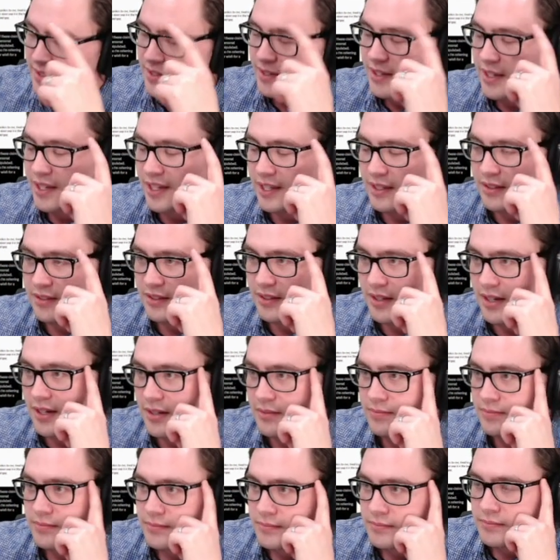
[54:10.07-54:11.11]
And,
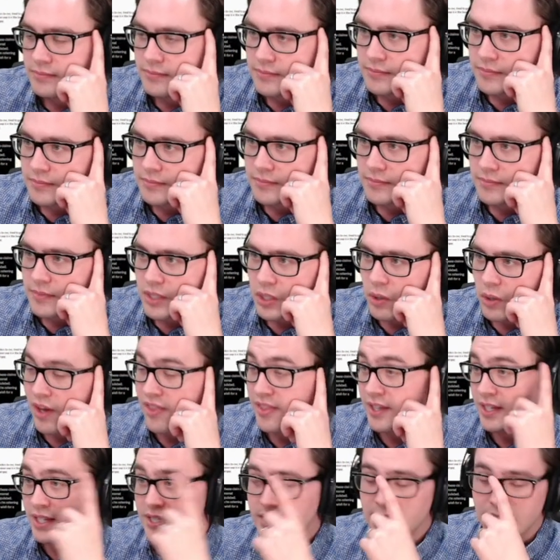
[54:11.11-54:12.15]
I
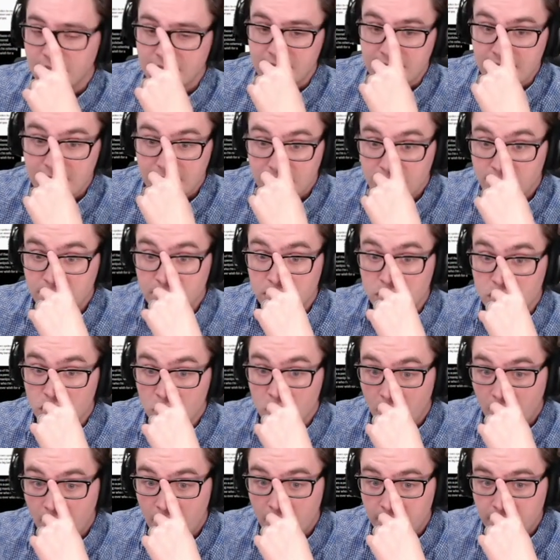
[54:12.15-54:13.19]
think he did a decent
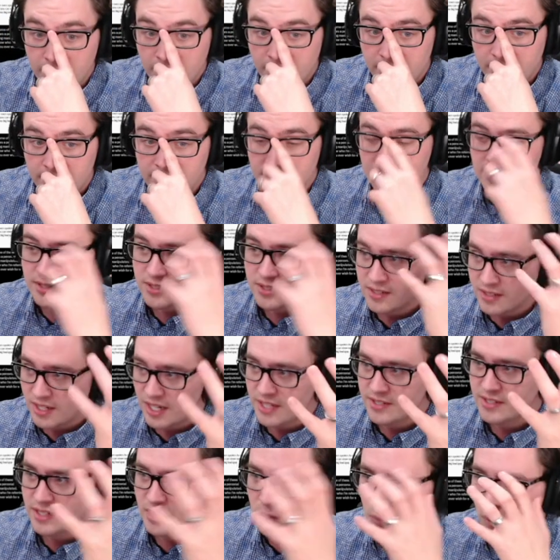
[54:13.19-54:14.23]
job
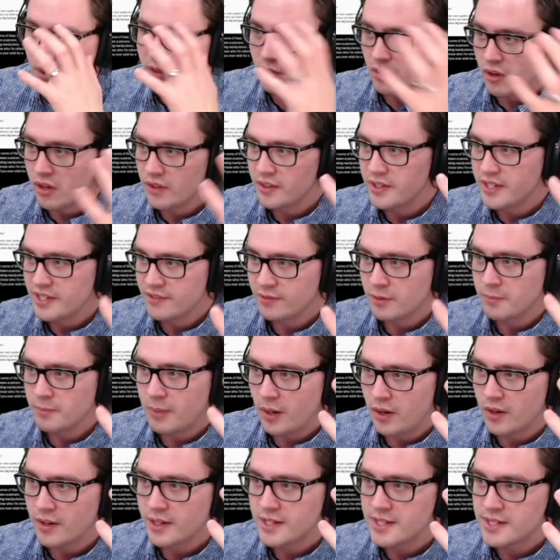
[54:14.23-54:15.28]
discussing with all the different
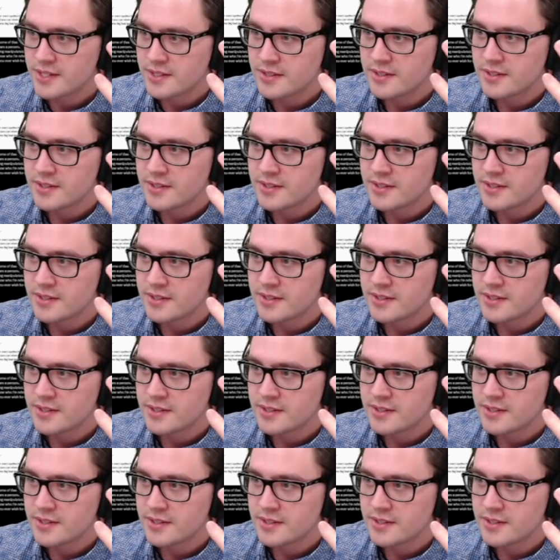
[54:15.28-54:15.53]
parties.